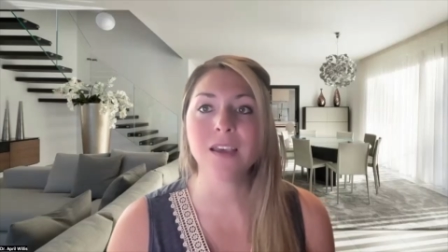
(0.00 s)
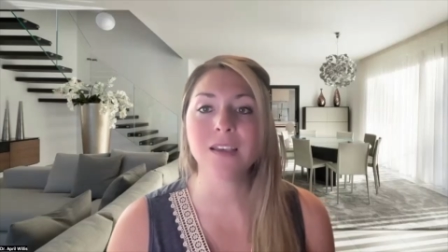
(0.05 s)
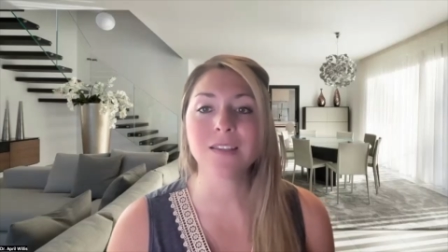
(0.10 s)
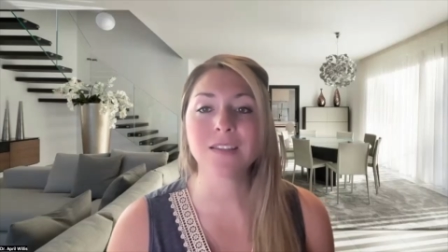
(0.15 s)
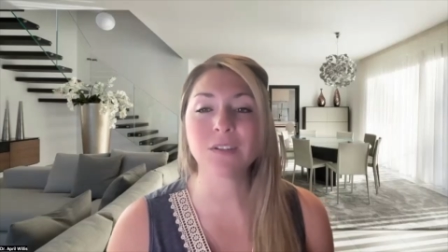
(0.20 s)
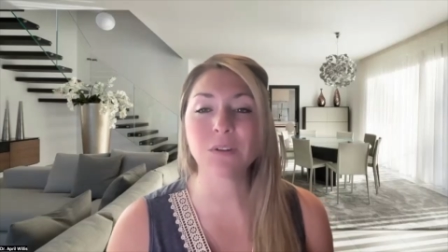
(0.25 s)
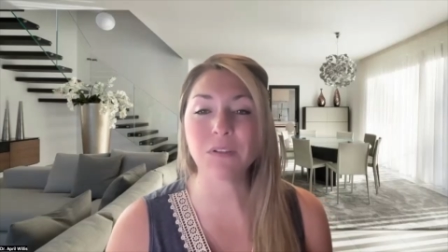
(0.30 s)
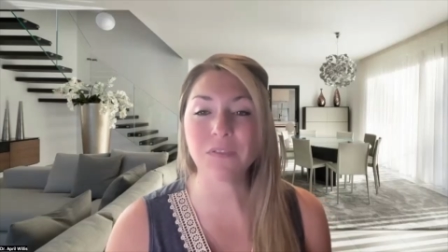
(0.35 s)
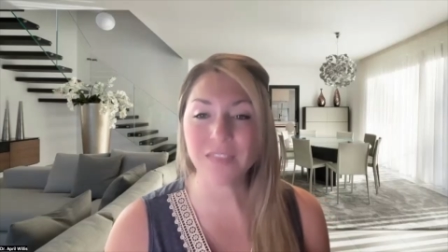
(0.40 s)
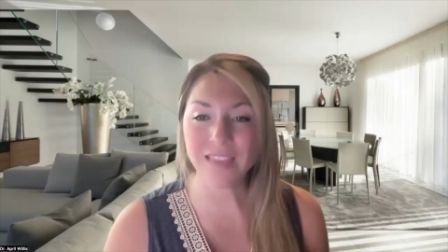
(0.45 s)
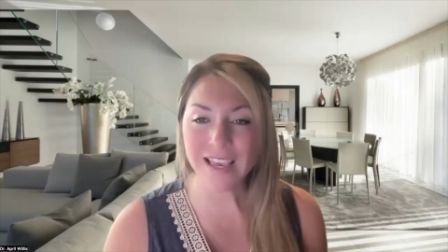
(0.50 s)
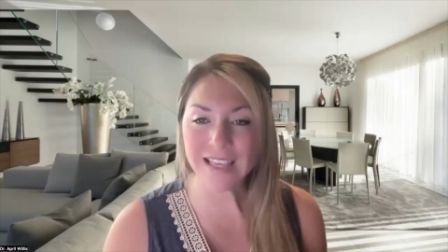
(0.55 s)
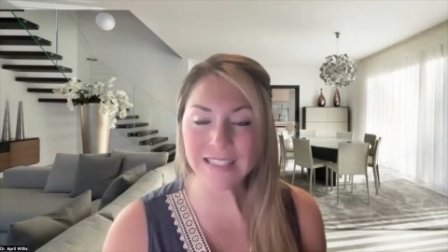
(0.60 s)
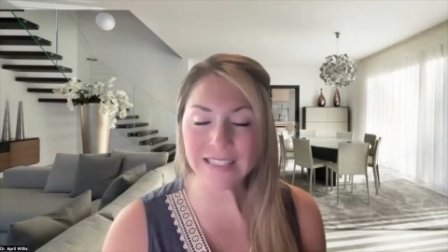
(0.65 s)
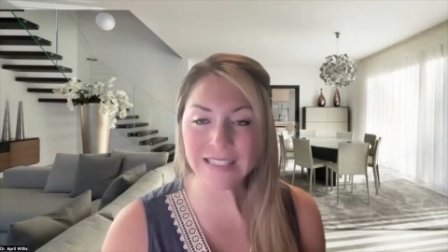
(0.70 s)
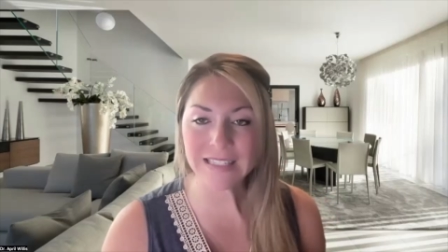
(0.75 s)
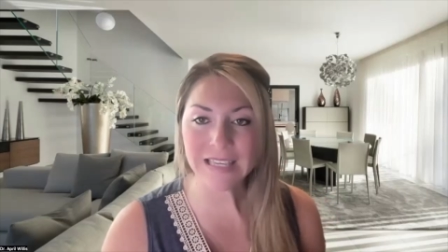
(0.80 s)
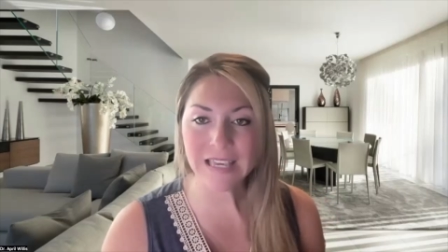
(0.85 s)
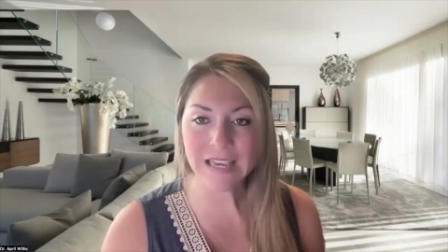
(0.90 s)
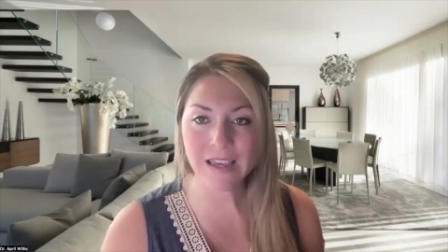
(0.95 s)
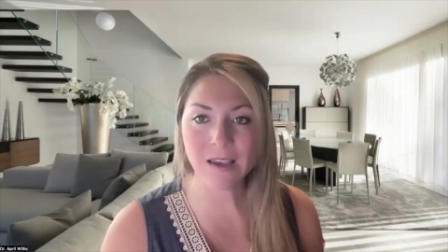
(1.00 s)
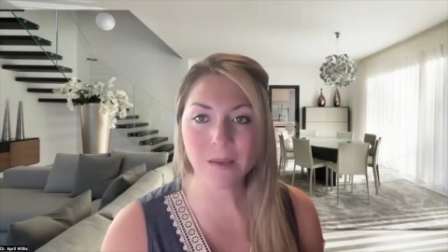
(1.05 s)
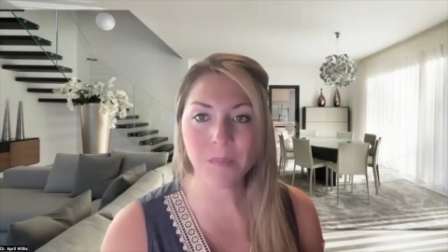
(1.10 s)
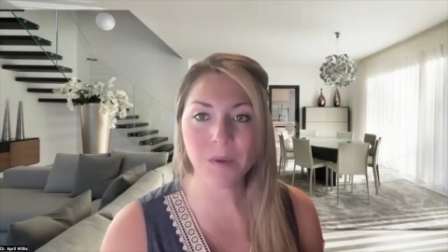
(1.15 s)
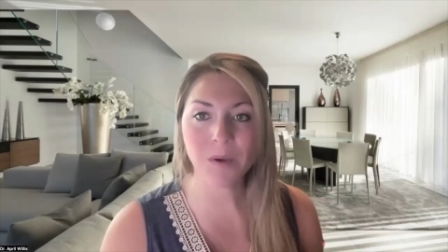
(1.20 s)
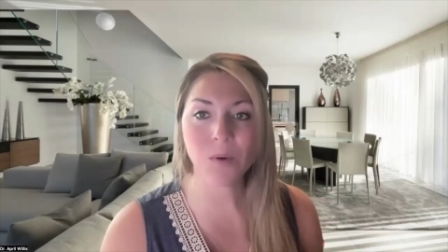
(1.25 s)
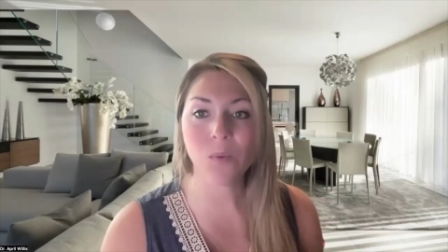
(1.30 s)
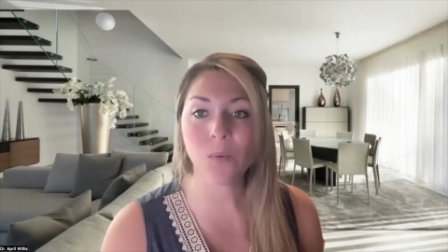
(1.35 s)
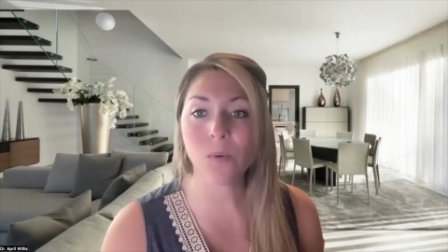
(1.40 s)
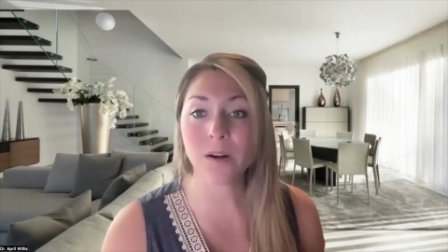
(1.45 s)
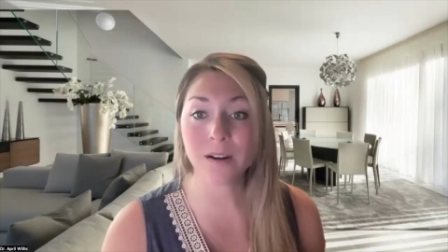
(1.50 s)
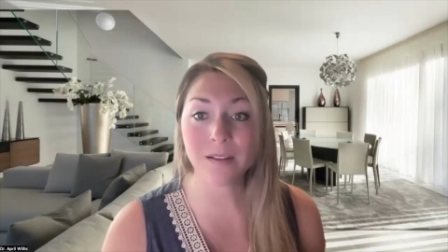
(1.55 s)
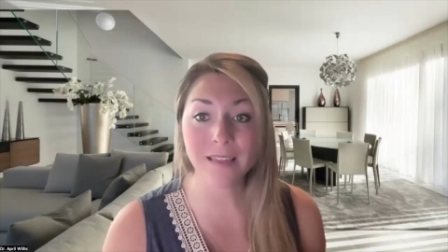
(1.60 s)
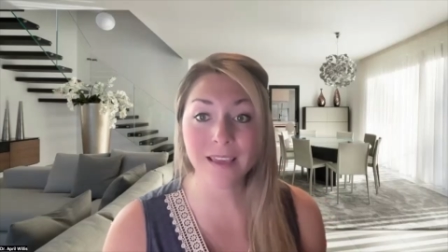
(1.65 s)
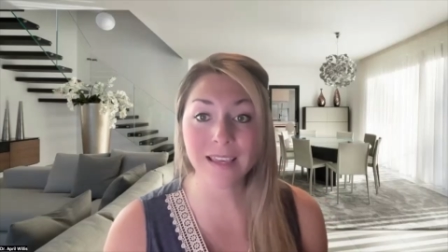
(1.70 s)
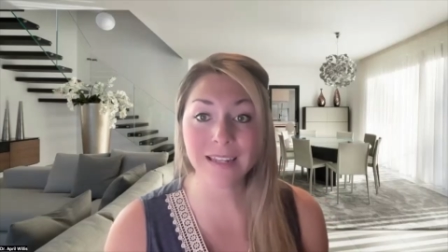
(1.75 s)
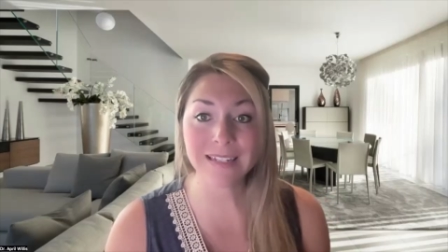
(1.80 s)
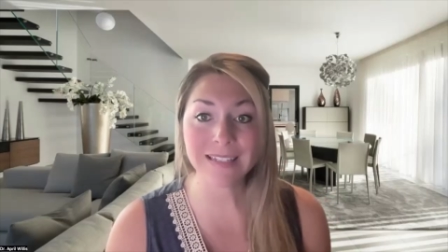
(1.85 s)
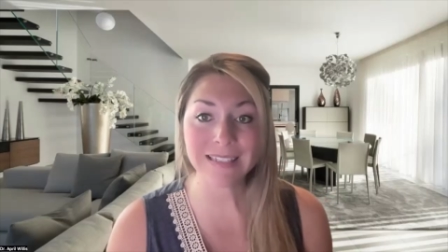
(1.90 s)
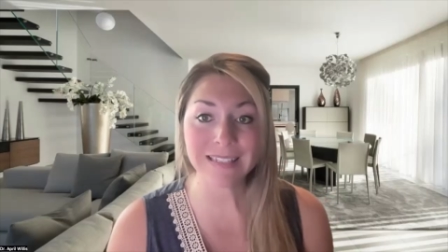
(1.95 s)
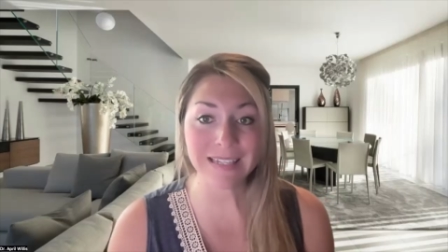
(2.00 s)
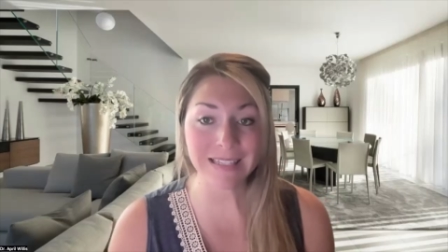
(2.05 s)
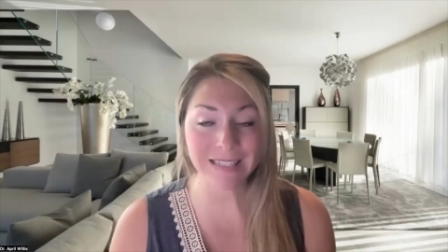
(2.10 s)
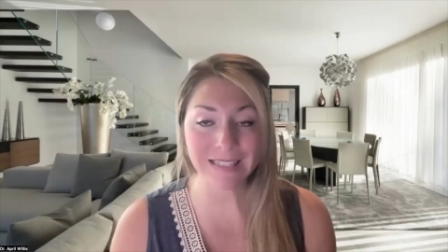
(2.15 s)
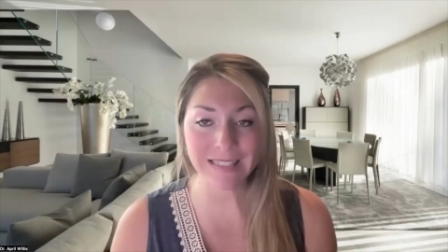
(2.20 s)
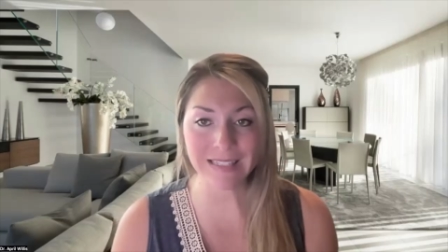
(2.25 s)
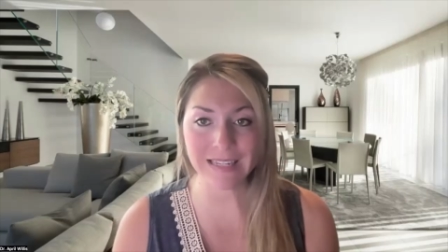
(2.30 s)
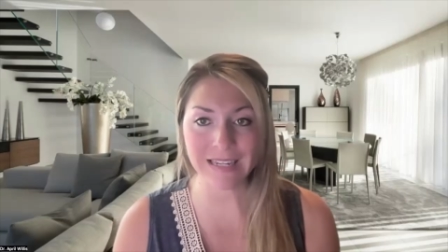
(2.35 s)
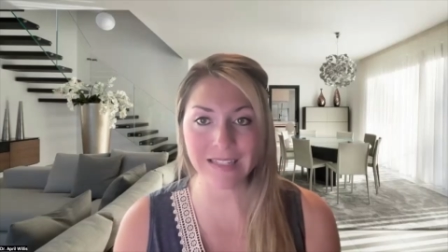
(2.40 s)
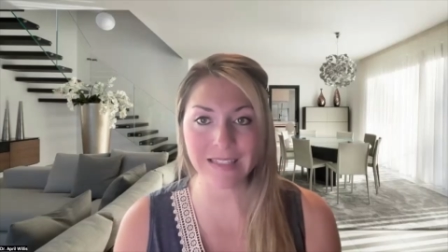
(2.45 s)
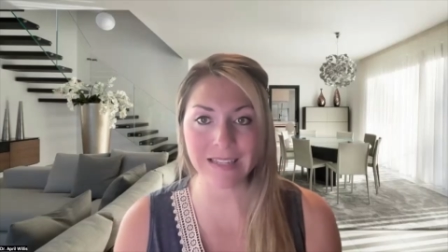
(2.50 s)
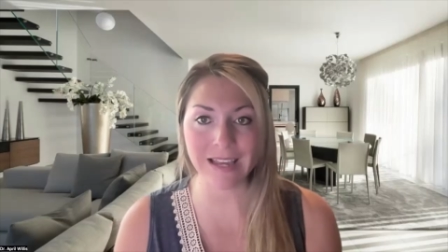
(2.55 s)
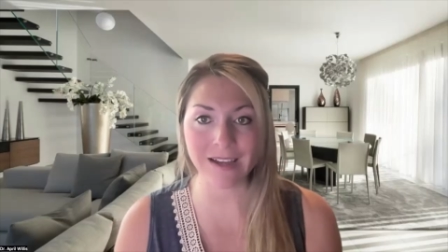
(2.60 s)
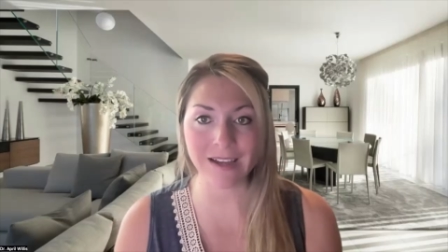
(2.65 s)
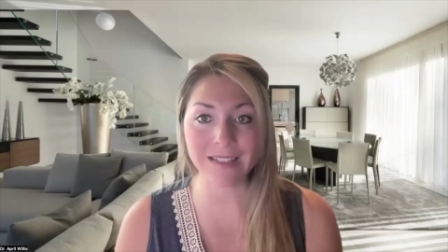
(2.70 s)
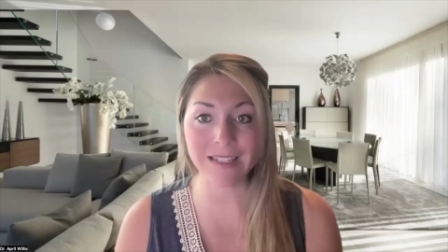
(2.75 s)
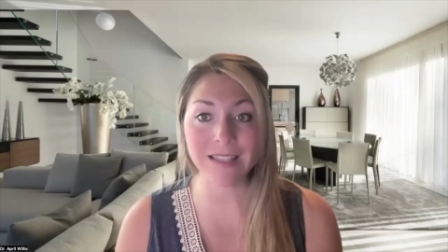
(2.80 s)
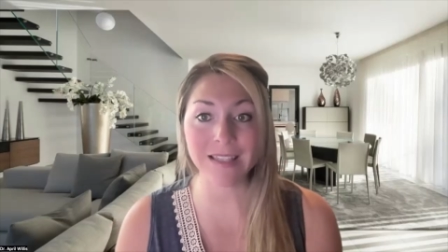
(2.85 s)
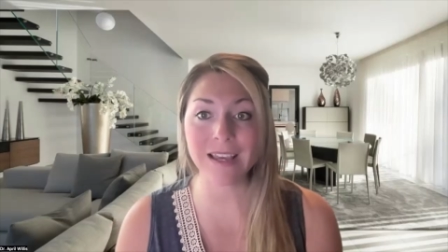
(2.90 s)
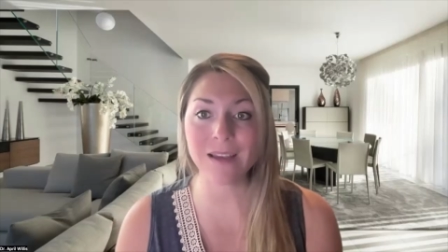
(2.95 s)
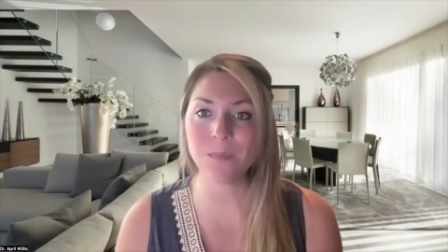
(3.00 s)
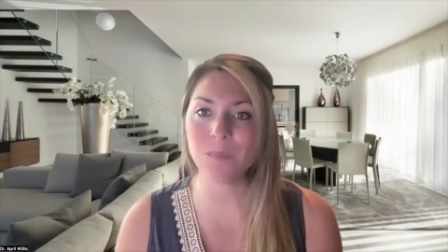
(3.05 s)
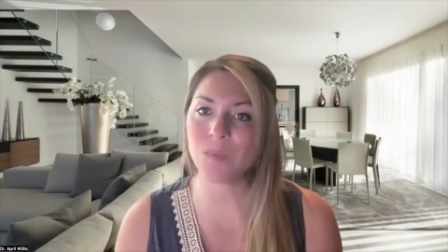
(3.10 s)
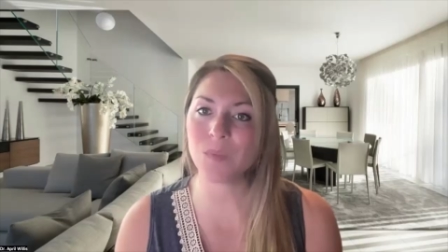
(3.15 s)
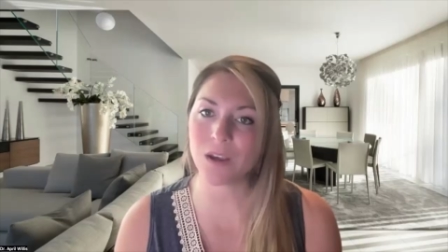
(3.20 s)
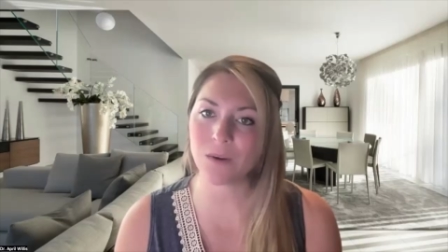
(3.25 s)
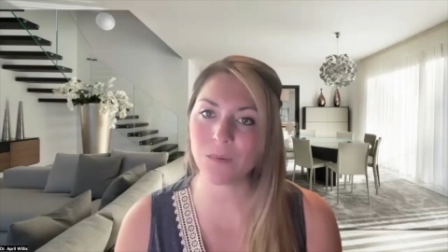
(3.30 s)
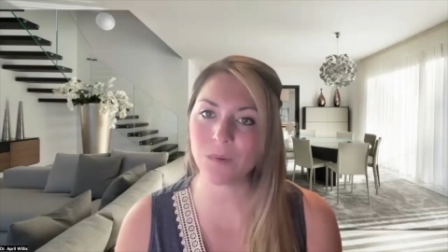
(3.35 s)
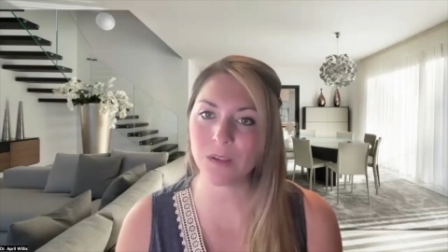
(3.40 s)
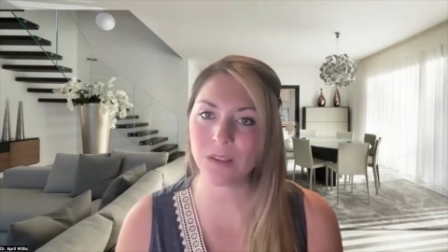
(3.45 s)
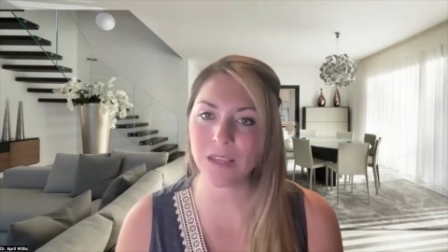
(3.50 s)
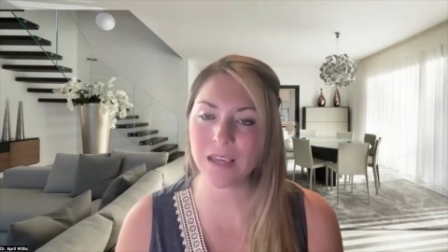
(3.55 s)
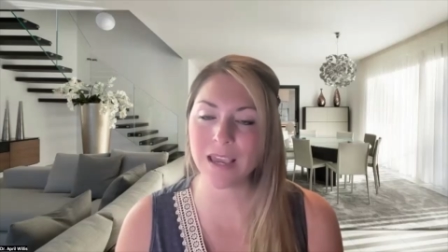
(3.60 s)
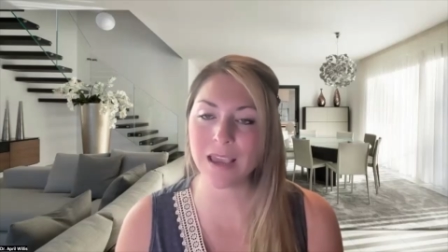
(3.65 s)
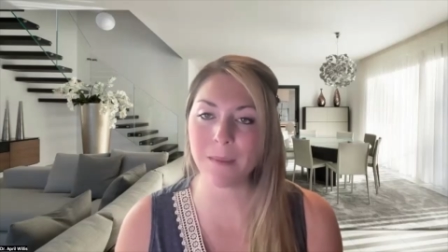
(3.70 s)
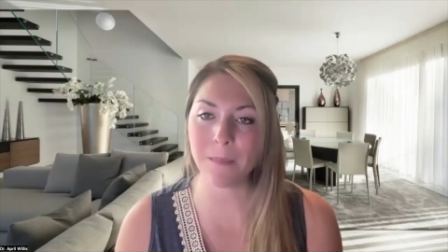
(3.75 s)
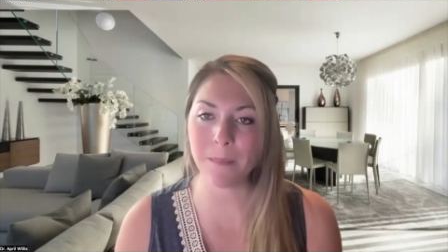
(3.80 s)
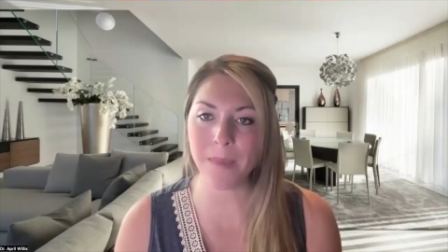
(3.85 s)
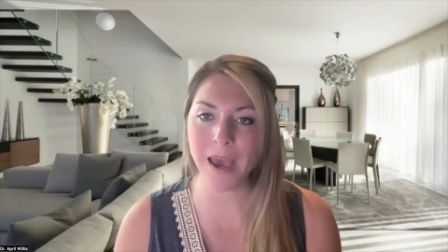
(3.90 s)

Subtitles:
So if they skim, what are they going to see that stands out to them that really